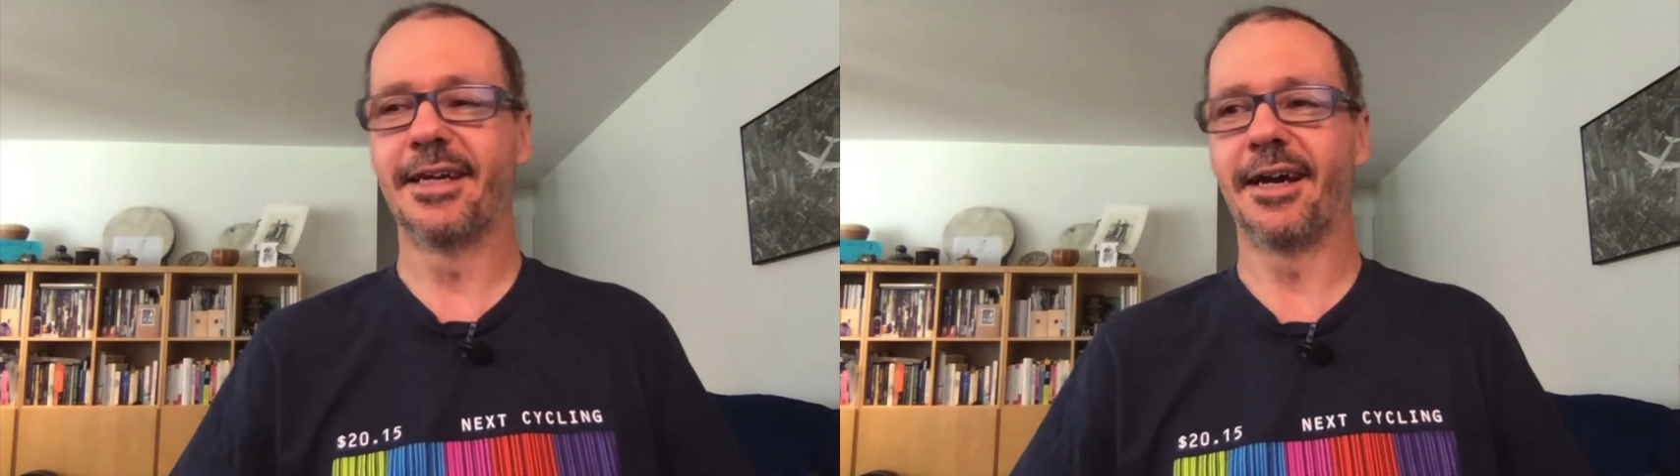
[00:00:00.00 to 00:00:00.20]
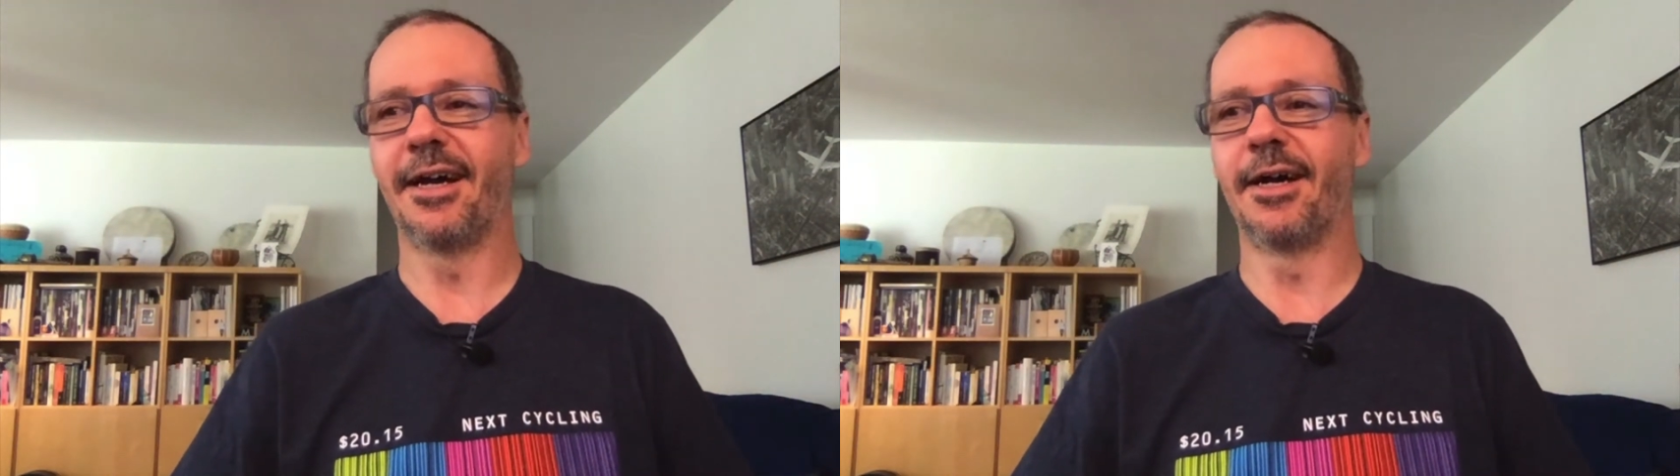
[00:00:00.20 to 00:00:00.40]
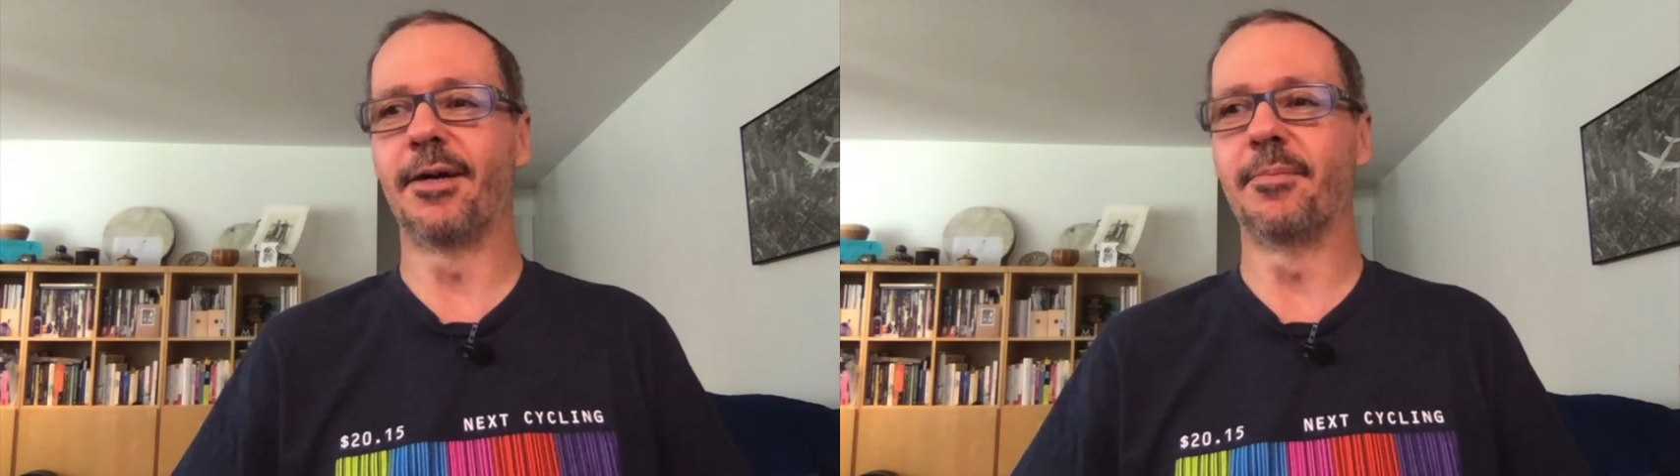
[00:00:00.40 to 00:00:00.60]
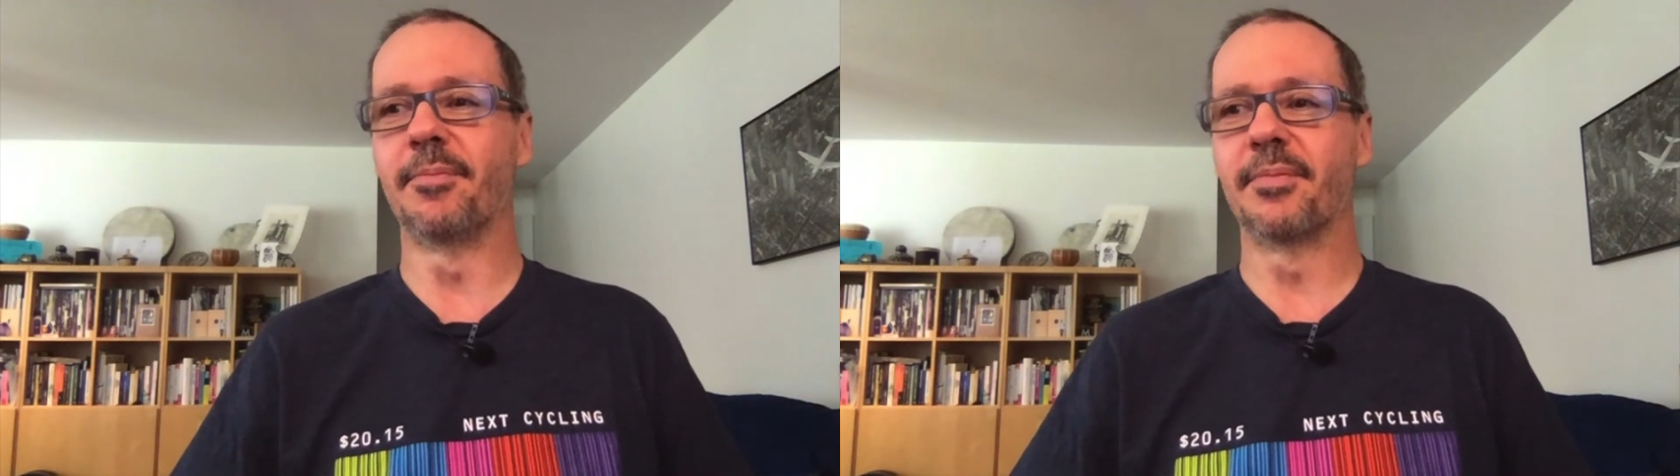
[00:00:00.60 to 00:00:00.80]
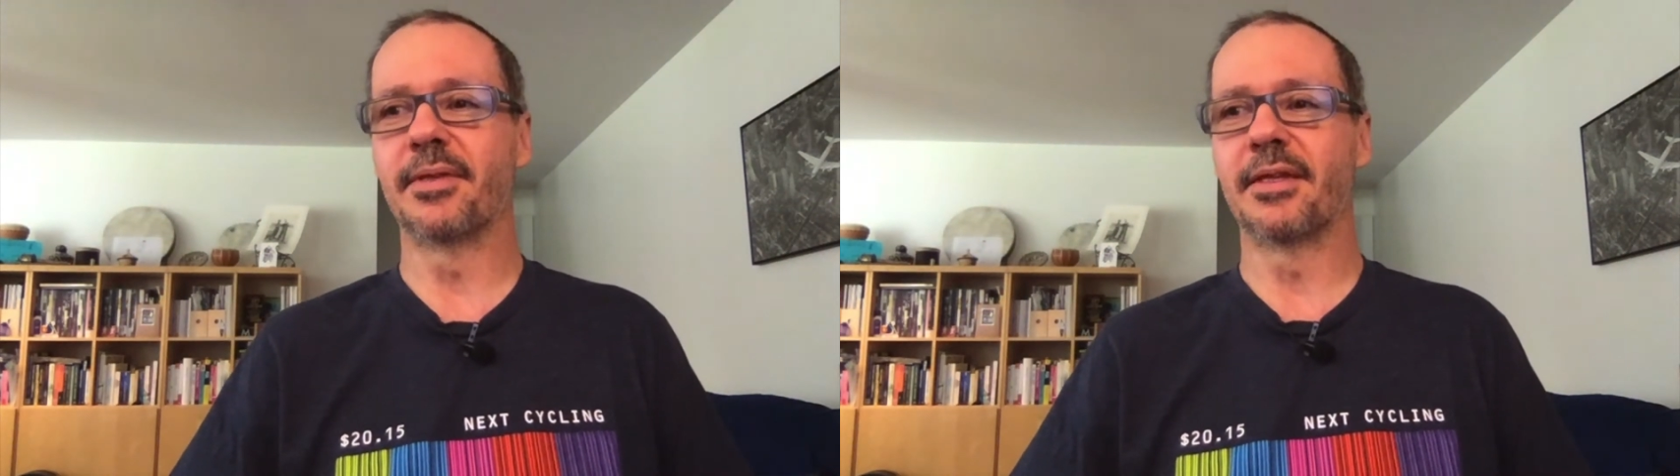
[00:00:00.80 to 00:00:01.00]

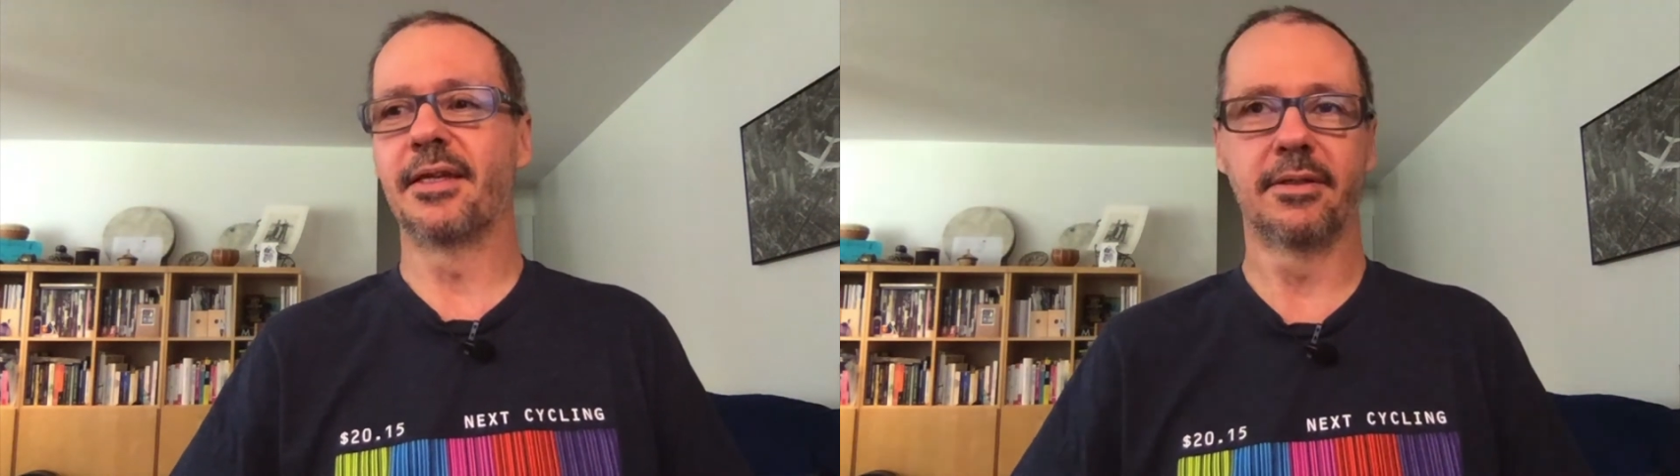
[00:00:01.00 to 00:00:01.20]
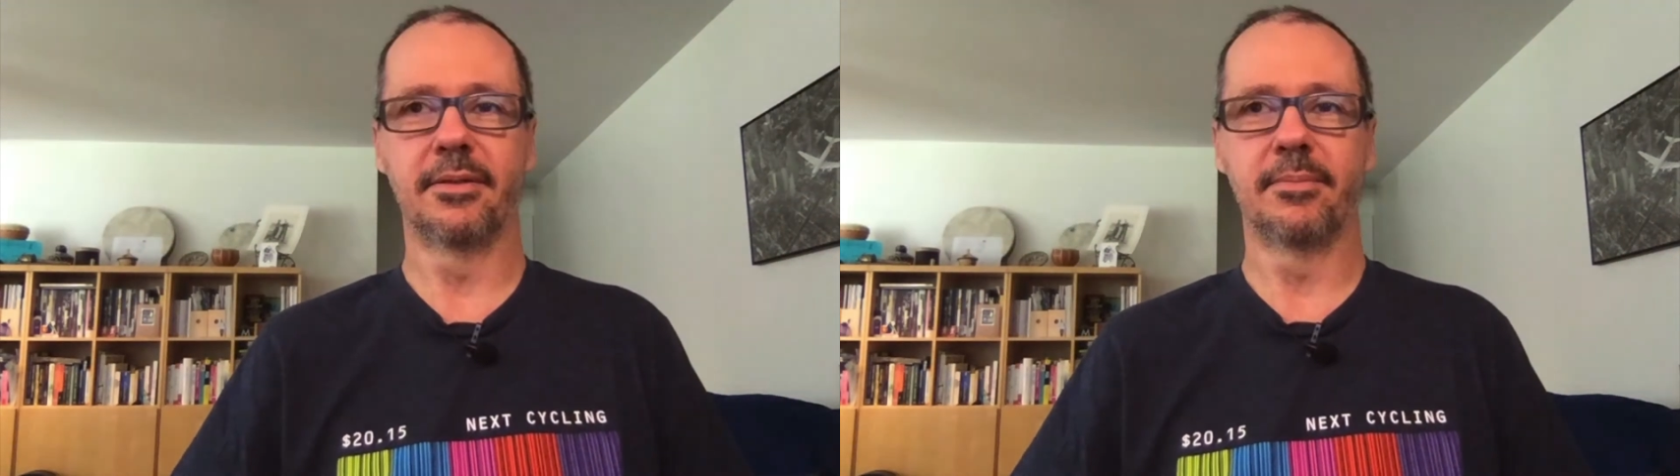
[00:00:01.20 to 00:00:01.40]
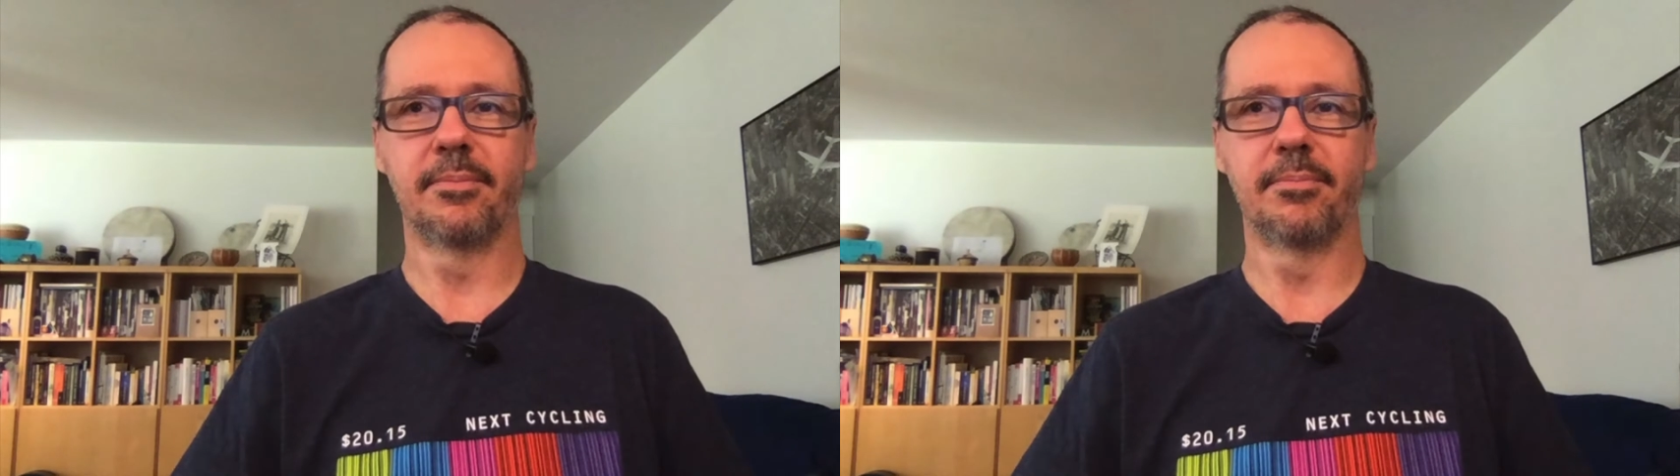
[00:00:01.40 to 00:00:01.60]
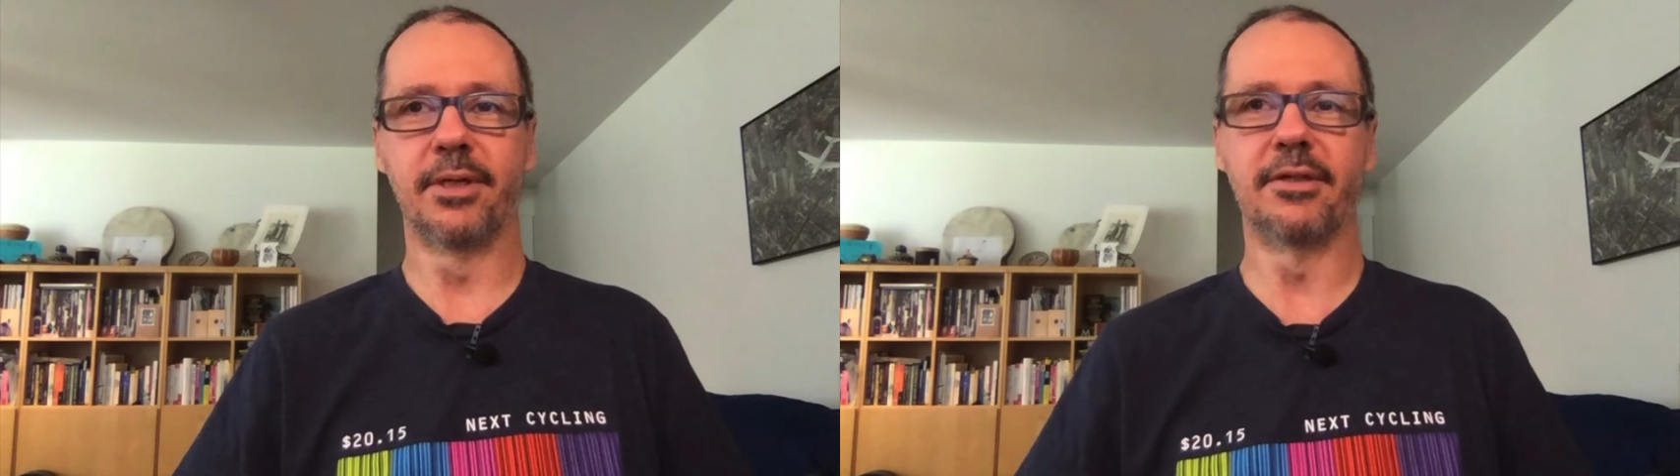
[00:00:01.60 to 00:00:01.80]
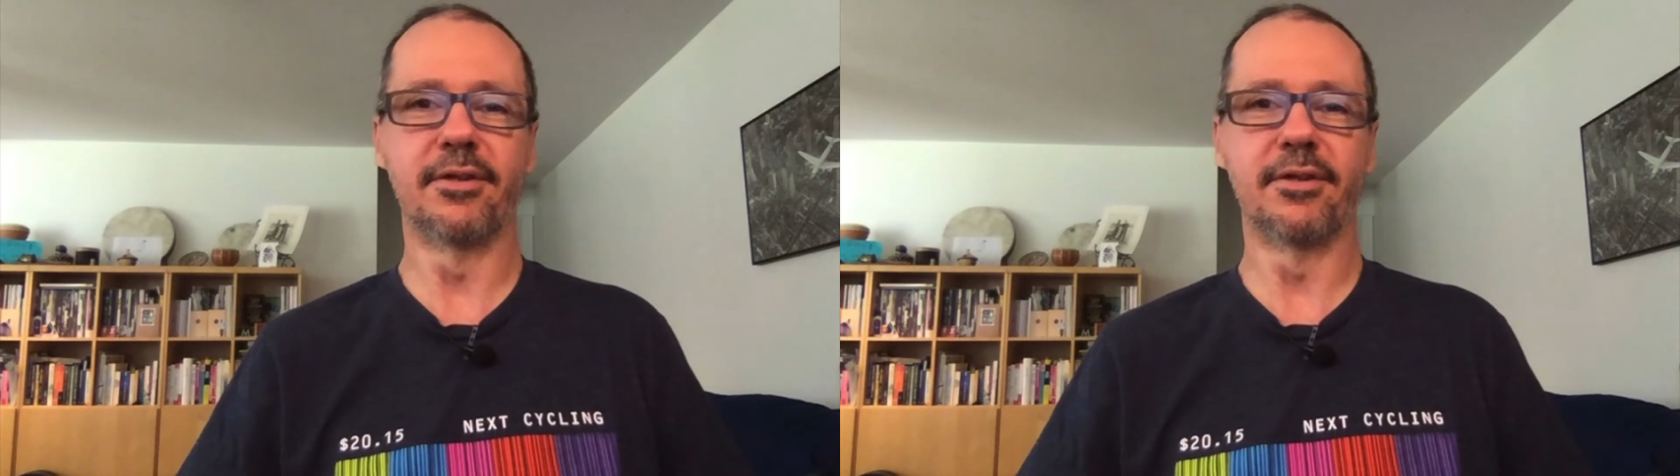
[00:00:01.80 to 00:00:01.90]
But